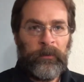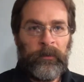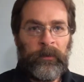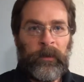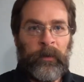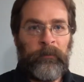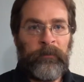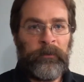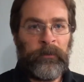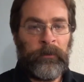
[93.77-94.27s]

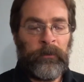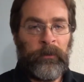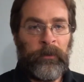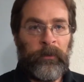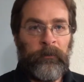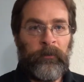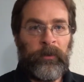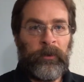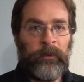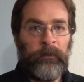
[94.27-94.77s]
I'm sure
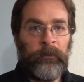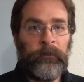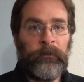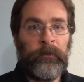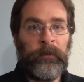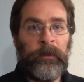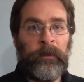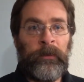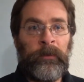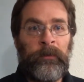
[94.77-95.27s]
they've all
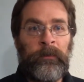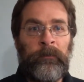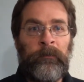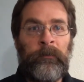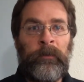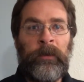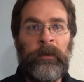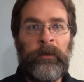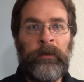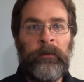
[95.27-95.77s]

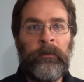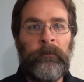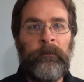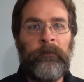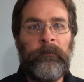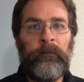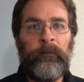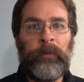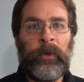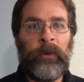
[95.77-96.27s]
seen
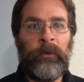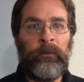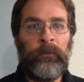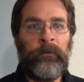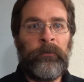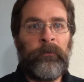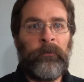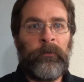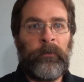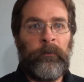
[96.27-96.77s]

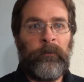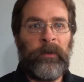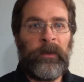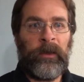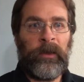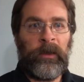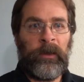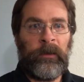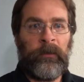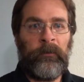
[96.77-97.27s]
posts from the
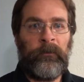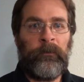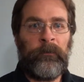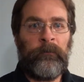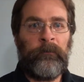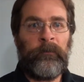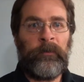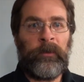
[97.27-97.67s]
guys